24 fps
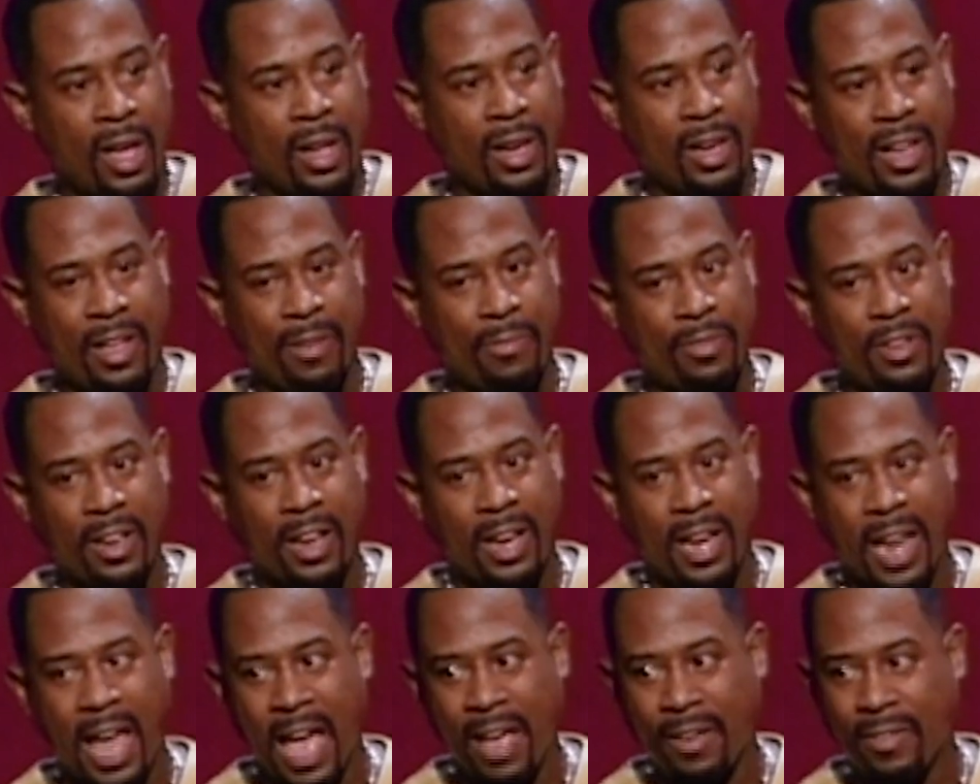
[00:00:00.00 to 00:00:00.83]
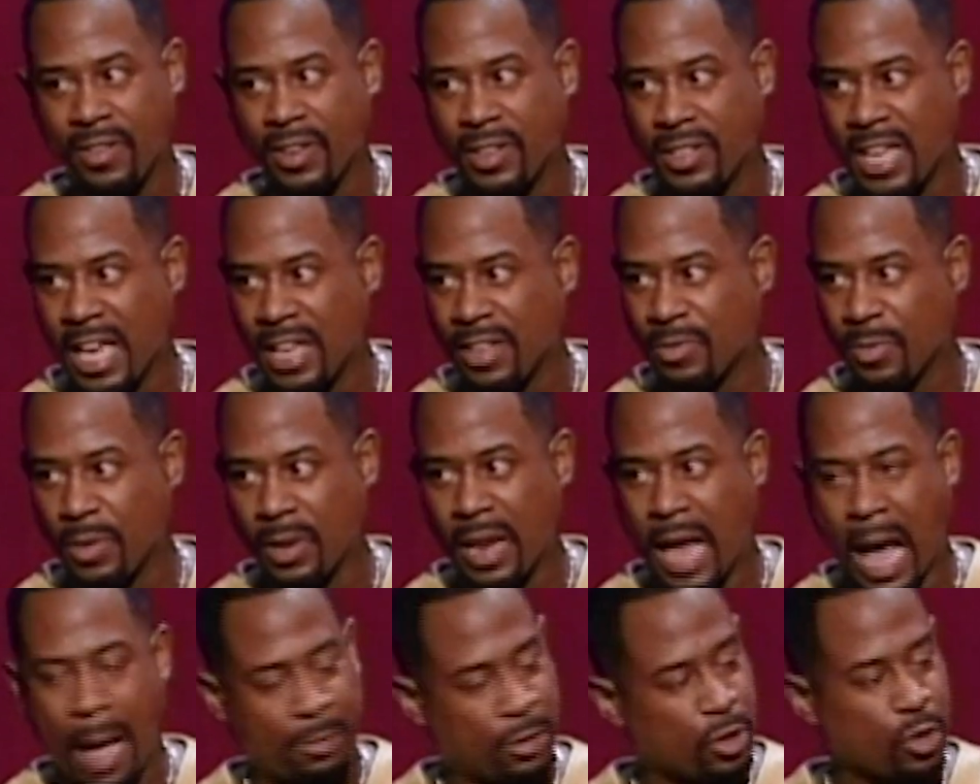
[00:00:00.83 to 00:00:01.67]
Live your life because that's what,
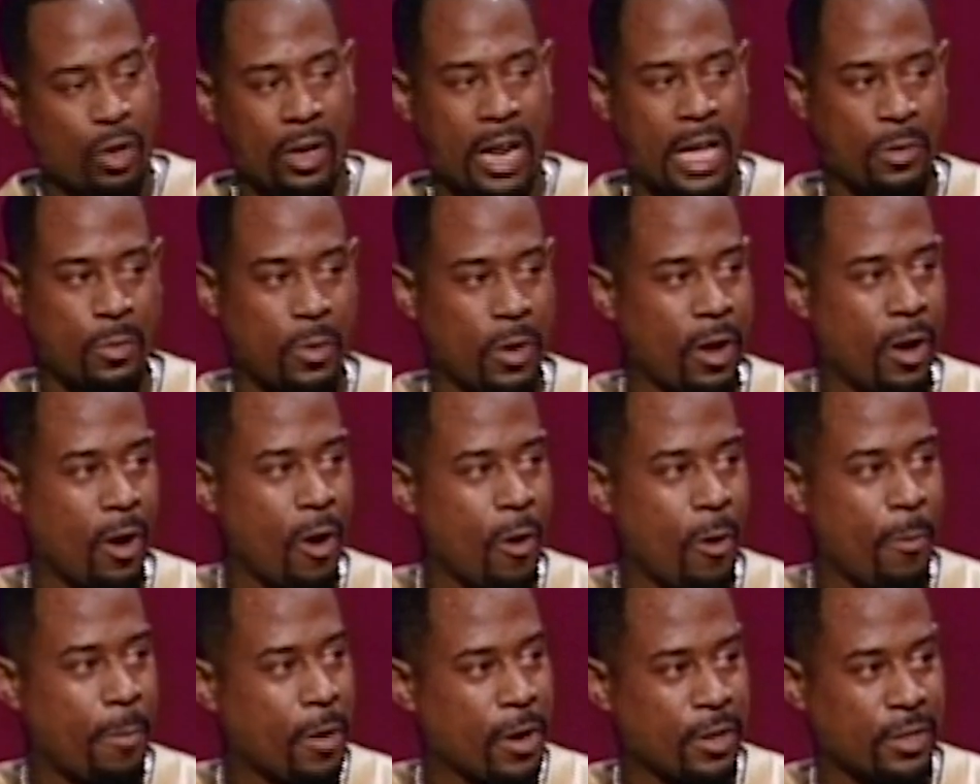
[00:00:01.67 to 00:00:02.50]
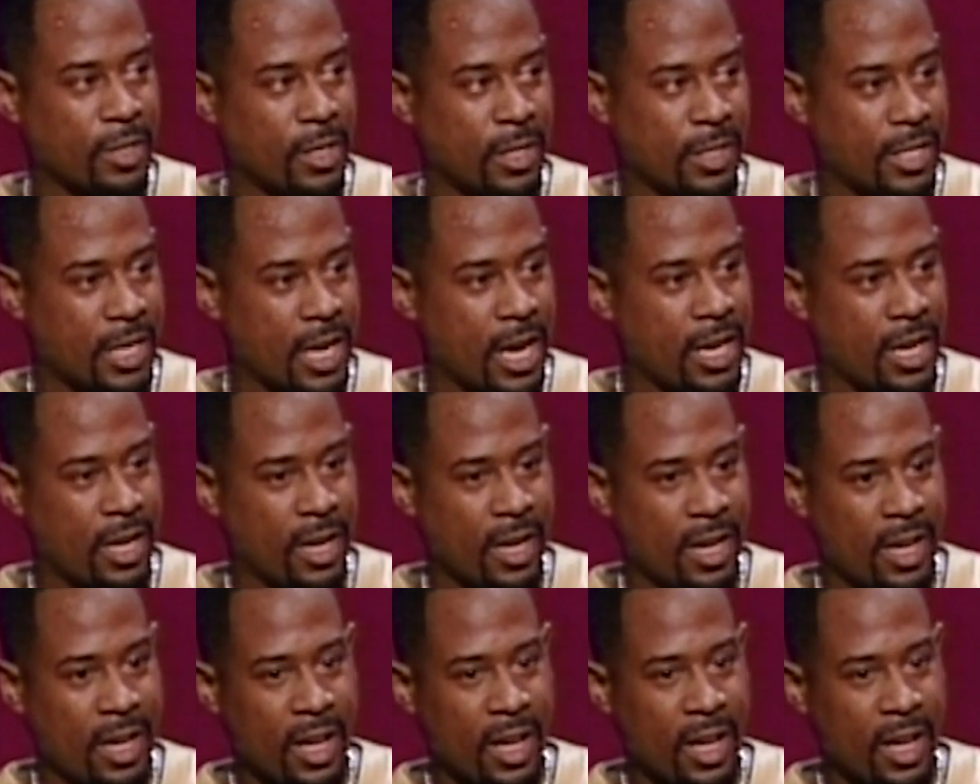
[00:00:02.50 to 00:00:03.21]
I'm sure that's what an old person will tell you,